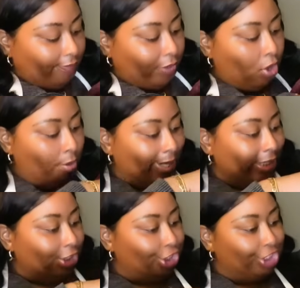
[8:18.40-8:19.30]
For all my
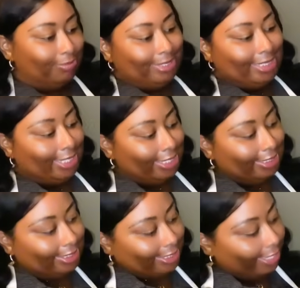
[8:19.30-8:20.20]
little gem
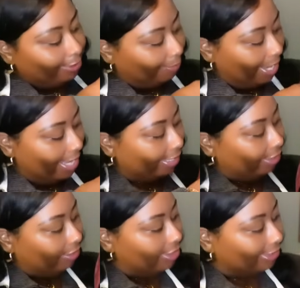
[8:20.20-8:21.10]
things. It's got the pocket
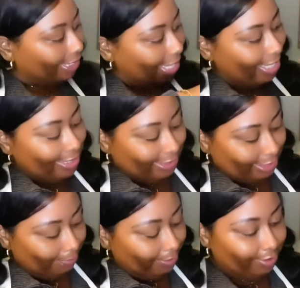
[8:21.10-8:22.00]
on the side.
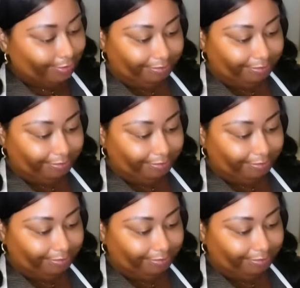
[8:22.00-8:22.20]
Zipper.